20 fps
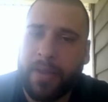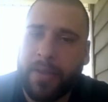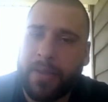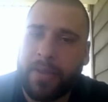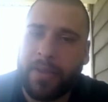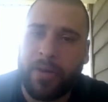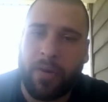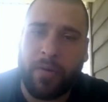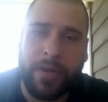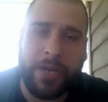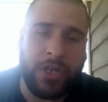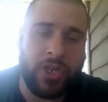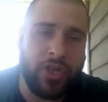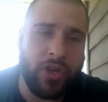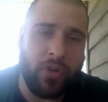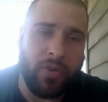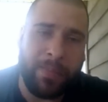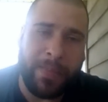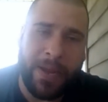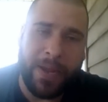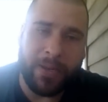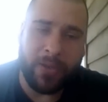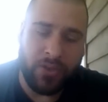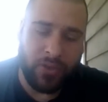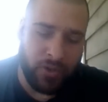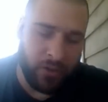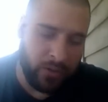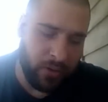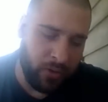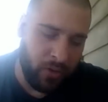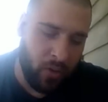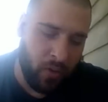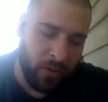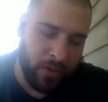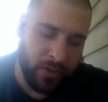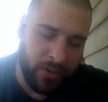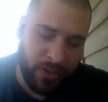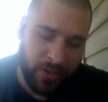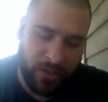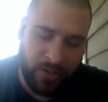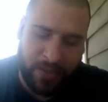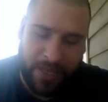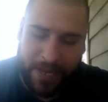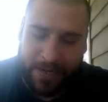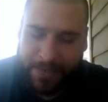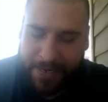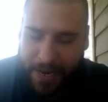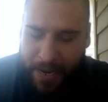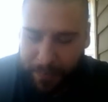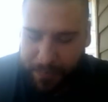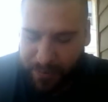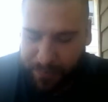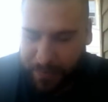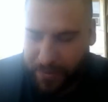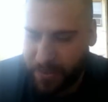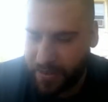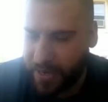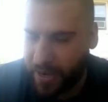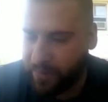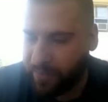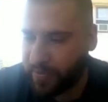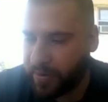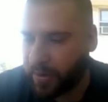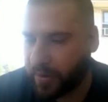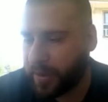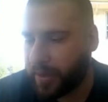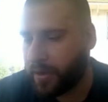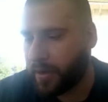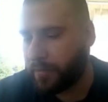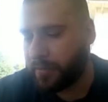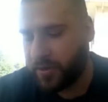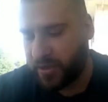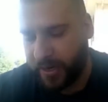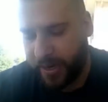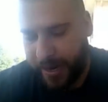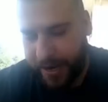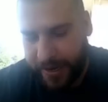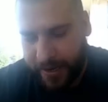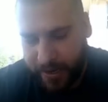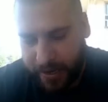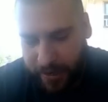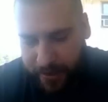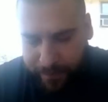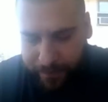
you know, he showed me on certain courses that top spin definitely comes in handy.